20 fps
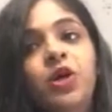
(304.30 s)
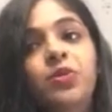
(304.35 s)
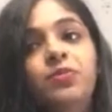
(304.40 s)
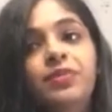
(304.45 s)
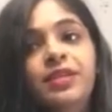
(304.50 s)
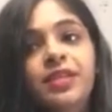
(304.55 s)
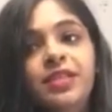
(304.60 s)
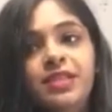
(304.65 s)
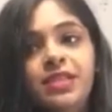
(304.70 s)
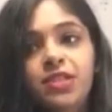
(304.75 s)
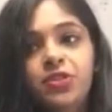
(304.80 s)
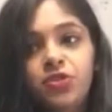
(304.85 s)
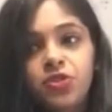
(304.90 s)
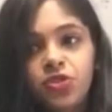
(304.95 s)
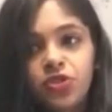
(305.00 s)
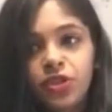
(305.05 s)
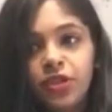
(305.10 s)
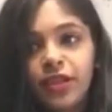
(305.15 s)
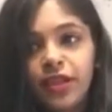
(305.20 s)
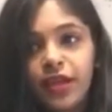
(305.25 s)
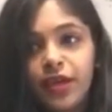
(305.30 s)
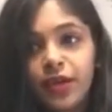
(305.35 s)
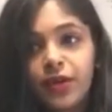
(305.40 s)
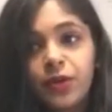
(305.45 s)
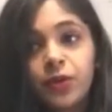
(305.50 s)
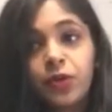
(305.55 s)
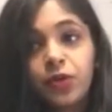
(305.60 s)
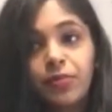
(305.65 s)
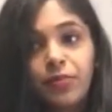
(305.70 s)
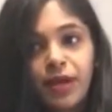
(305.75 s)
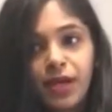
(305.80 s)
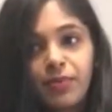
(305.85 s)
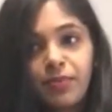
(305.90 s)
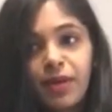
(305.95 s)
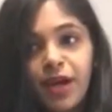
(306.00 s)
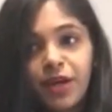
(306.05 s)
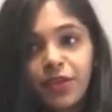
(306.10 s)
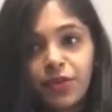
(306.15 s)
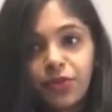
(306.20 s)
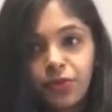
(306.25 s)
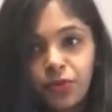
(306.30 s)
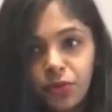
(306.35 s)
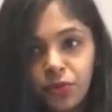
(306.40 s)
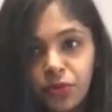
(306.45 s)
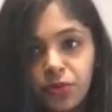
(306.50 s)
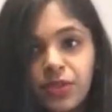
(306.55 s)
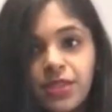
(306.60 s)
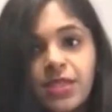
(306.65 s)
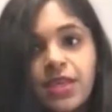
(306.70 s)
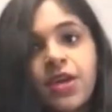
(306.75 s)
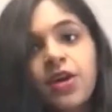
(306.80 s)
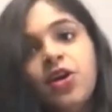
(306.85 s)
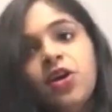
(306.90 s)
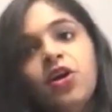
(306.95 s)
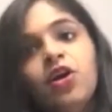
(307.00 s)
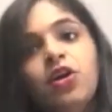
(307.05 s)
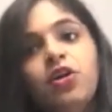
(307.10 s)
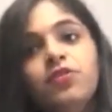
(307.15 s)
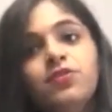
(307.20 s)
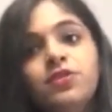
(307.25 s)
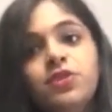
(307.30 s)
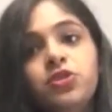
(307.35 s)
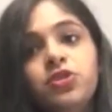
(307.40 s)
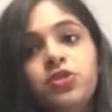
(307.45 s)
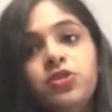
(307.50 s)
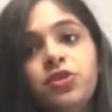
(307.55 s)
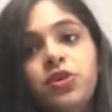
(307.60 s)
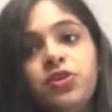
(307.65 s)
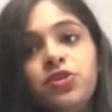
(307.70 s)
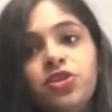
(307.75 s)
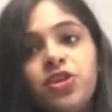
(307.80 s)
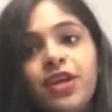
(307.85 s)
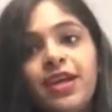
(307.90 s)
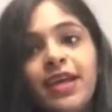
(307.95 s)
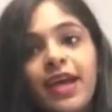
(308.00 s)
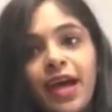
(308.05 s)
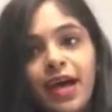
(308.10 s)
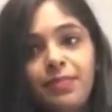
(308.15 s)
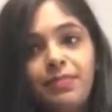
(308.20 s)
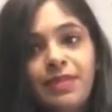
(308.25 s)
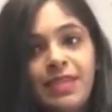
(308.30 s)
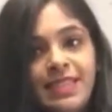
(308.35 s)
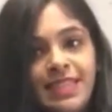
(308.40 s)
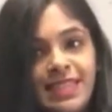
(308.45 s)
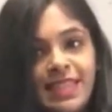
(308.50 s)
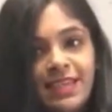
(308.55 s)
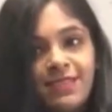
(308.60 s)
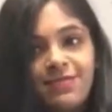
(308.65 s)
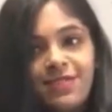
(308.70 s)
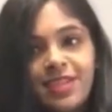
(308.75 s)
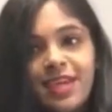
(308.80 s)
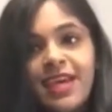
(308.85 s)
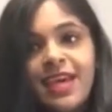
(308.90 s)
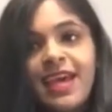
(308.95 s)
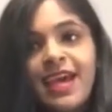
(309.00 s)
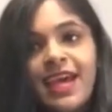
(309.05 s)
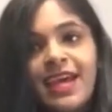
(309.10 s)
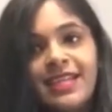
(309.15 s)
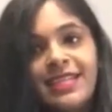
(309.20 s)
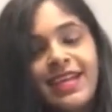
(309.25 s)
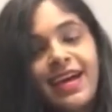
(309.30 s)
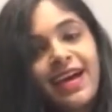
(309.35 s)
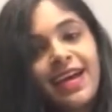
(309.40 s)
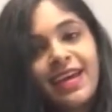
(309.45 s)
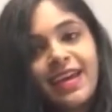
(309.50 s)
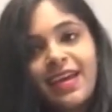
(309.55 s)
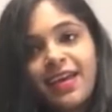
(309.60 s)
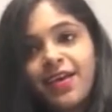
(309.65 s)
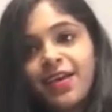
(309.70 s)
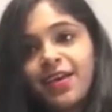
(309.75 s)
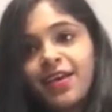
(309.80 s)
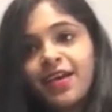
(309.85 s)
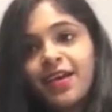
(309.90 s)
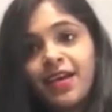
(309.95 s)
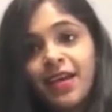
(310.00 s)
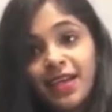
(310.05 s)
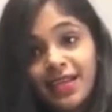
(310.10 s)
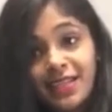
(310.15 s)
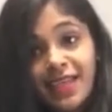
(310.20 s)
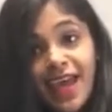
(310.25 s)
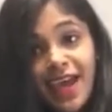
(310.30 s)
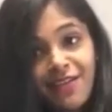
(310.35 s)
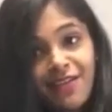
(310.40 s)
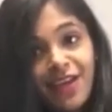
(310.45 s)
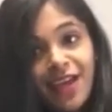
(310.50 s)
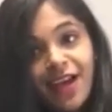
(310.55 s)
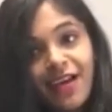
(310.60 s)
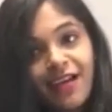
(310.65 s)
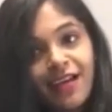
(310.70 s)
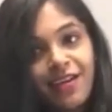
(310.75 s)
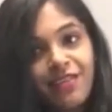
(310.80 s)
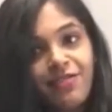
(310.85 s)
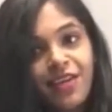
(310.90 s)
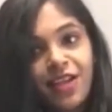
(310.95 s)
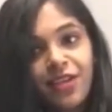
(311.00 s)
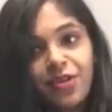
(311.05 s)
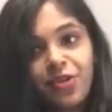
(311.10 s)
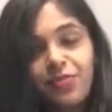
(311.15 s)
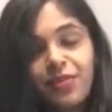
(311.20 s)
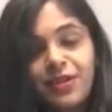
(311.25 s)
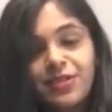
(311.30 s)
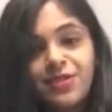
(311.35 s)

companies in Australia who abide by the rules of social contract are perceived as having higher value by